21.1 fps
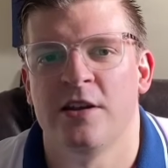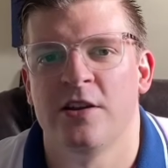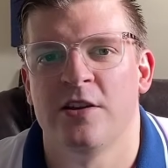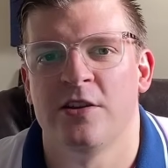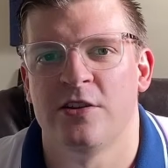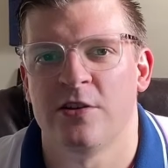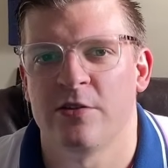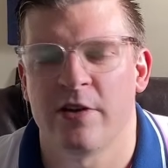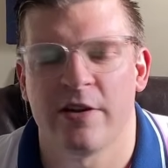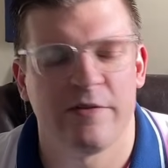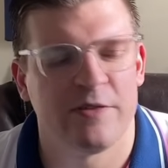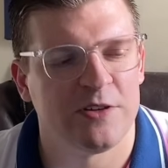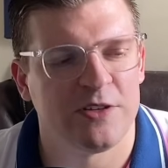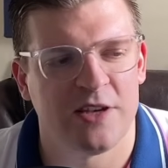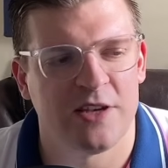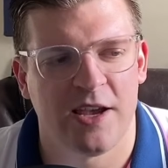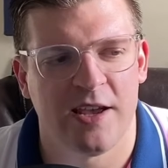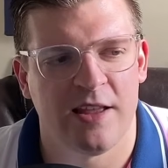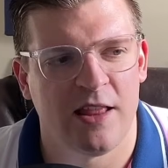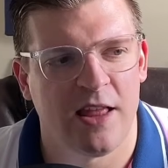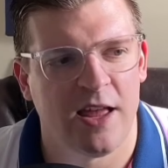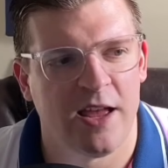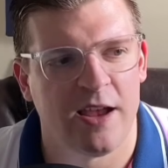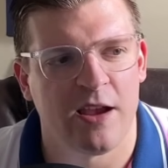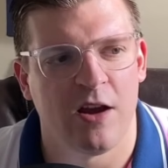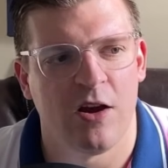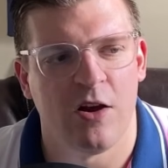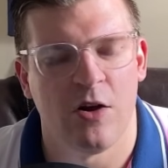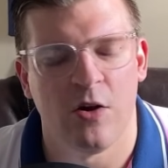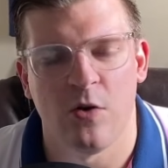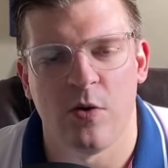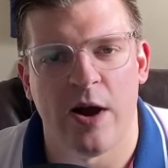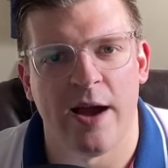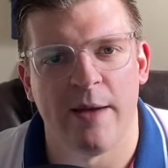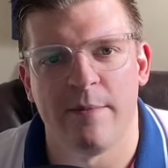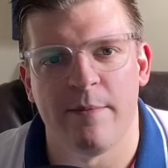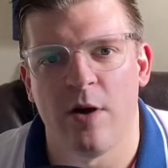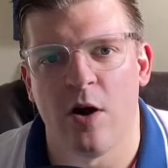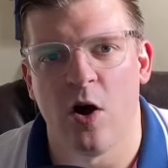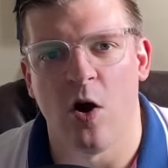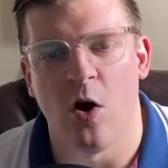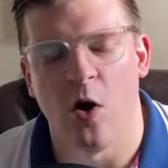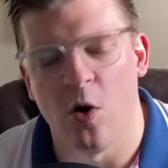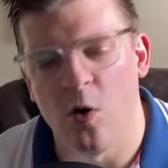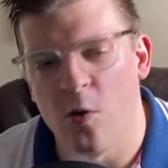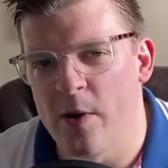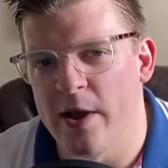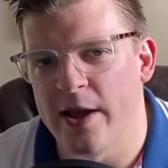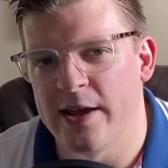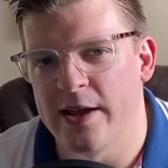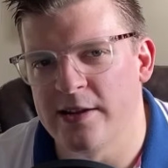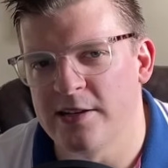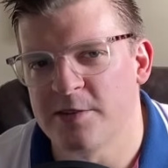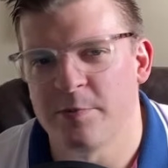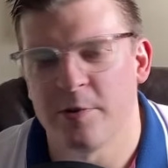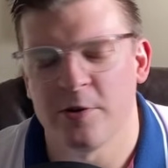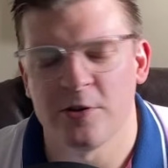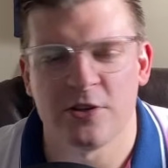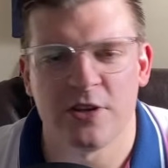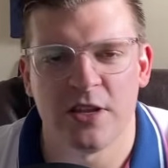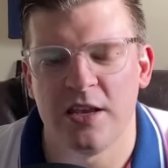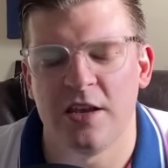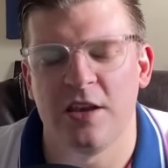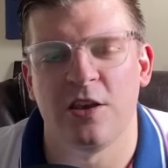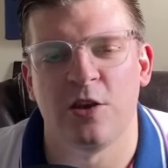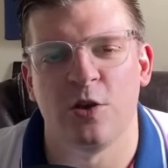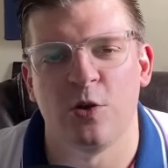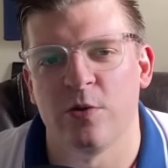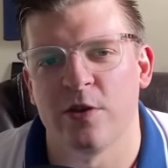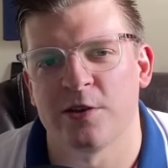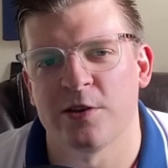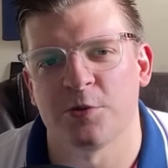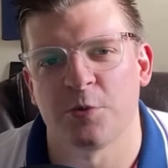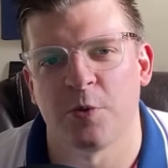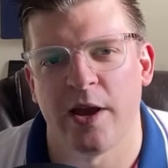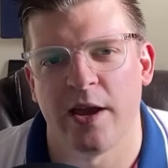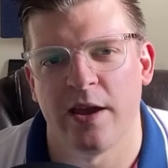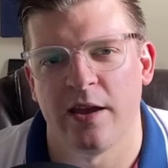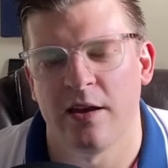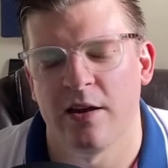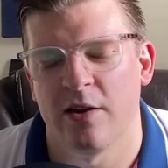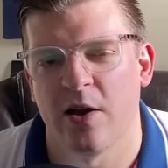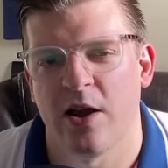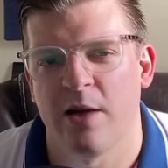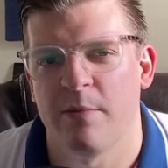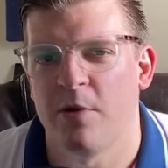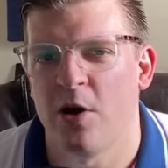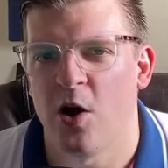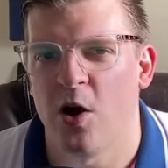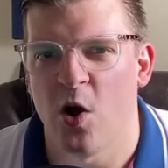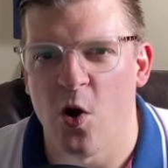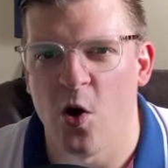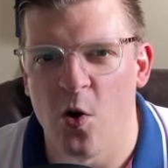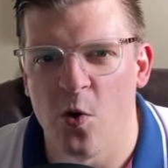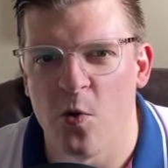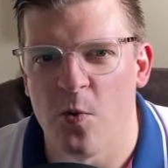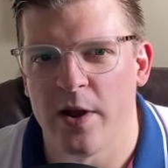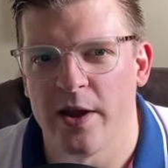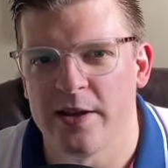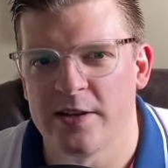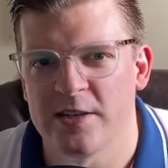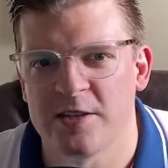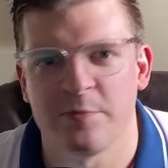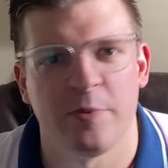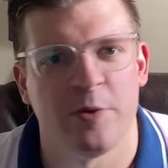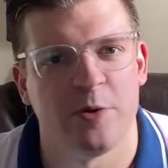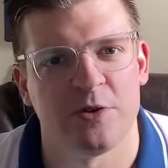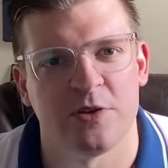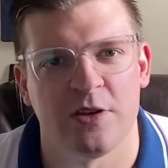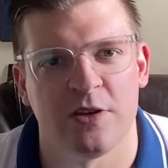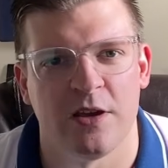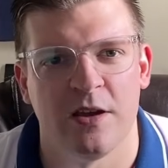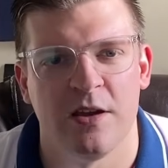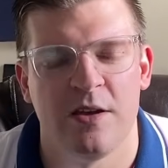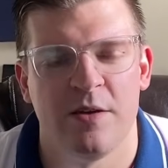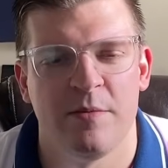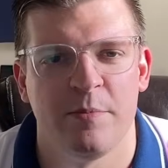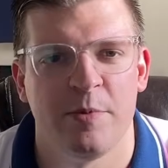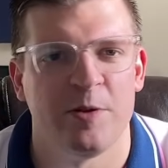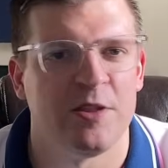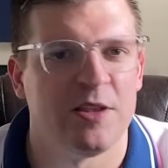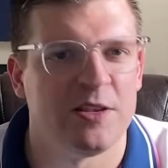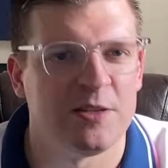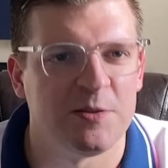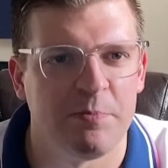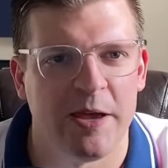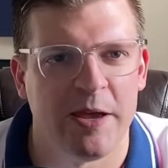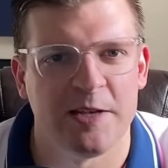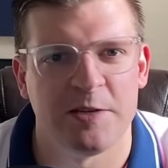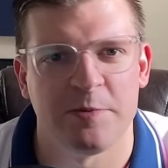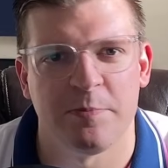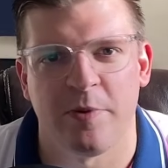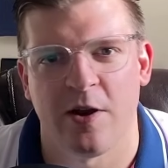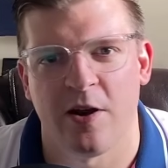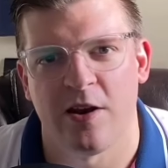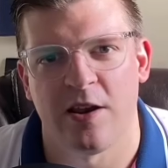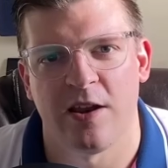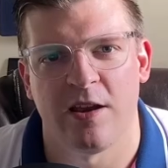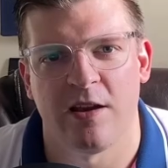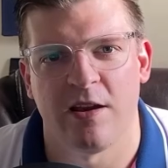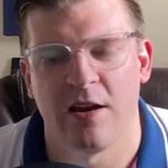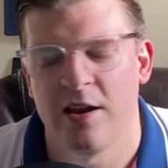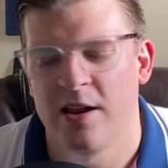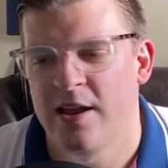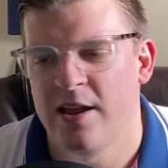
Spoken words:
Don't ever say like, oh, I'm always supposed to EQ this way, or I'm always supposed to put this bass part here.